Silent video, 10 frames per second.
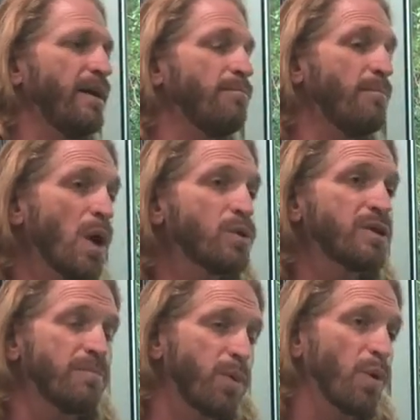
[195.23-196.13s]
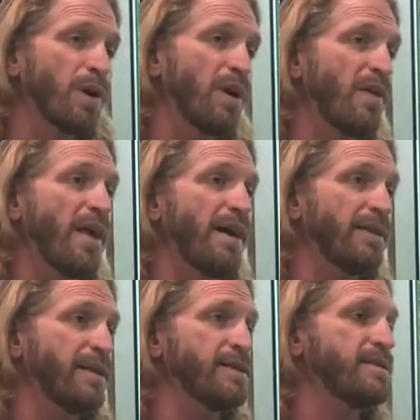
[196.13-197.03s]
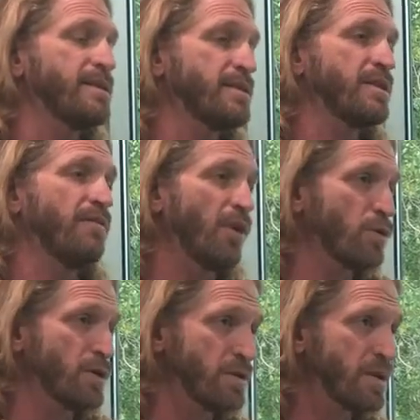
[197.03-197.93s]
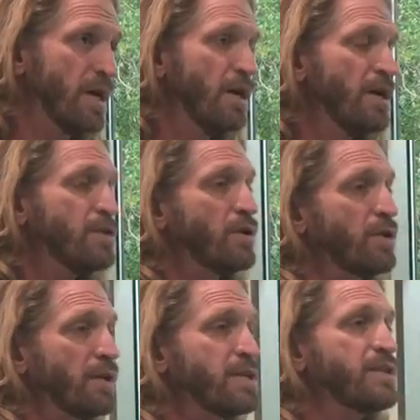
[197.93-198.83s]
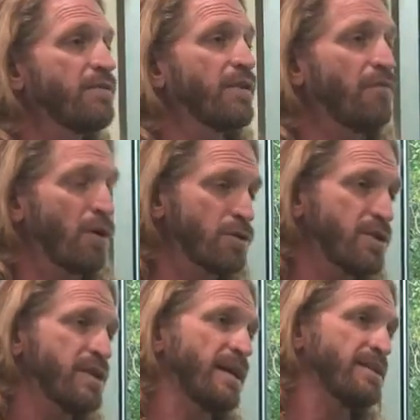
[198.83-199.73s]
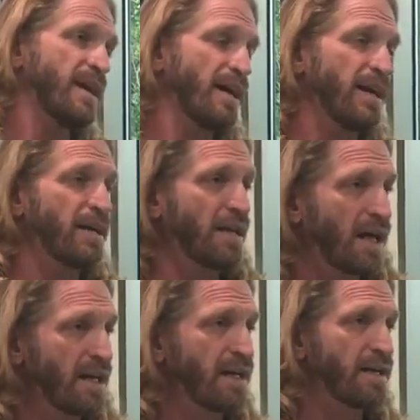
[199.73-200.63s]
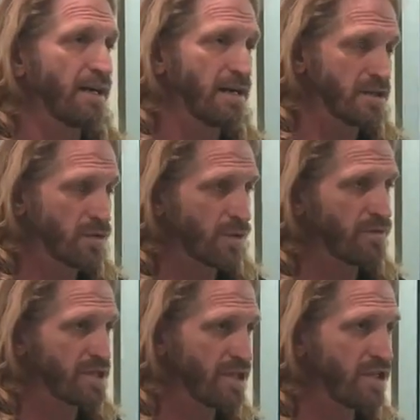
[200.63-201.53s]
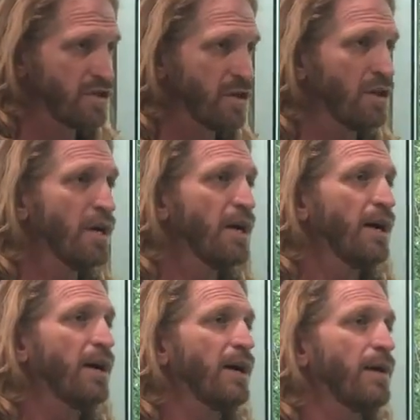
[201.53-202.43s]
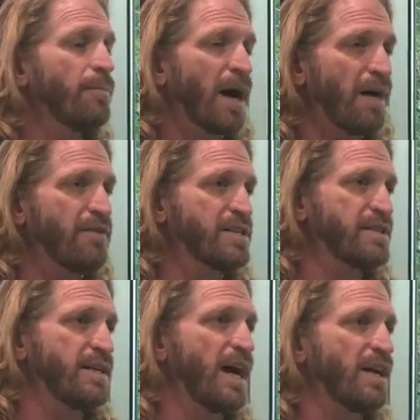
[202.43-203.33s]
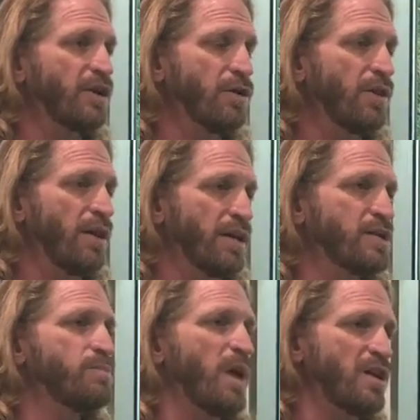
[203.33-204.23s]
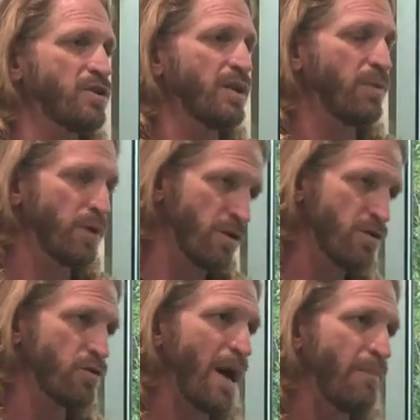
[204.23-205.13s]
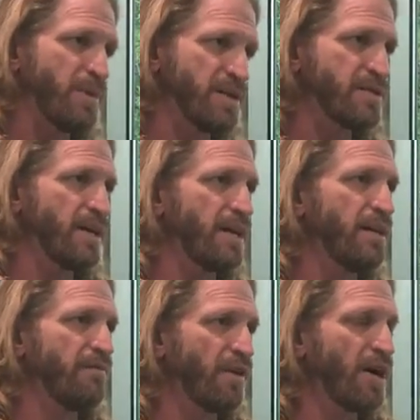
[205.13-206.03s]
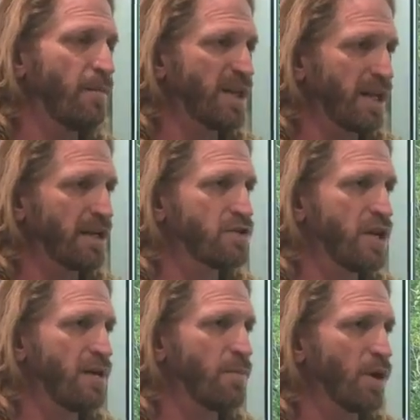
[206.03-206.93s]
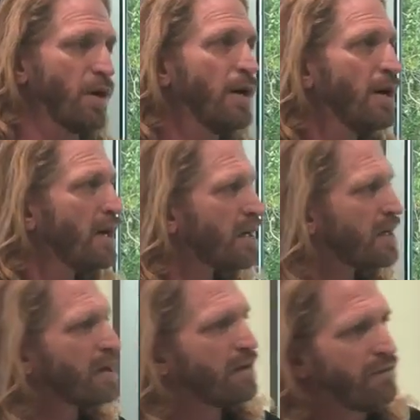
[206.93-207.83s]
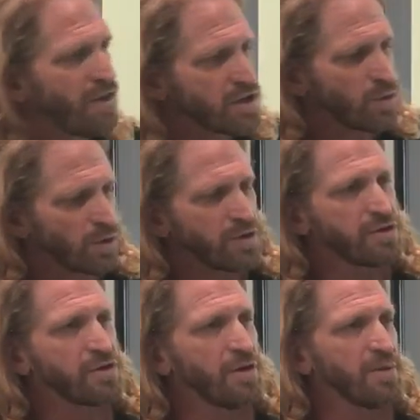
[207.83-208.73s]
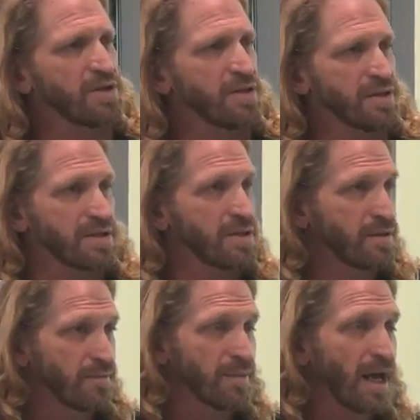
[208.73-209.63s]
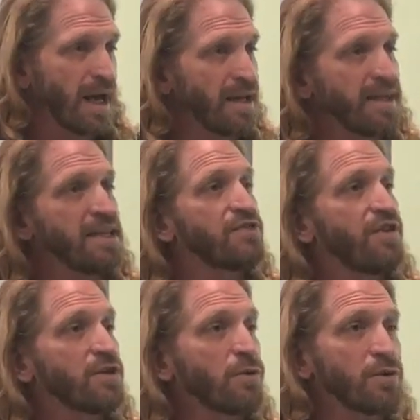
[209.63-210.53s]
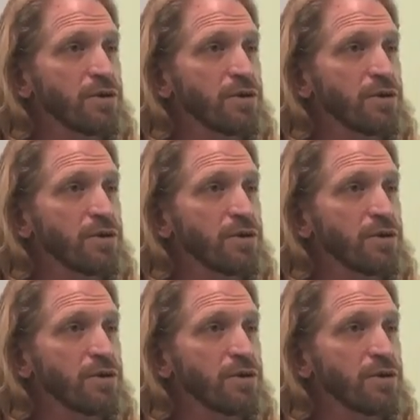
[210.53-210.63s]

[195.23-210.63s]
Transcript: and most important on that list is convulsions. So the list of convulsions, that tonic-clonic sort of a seizure, obviously not a good thing, especially when you're trapped inside an environment like a chamber. Visual disturbances. And these visual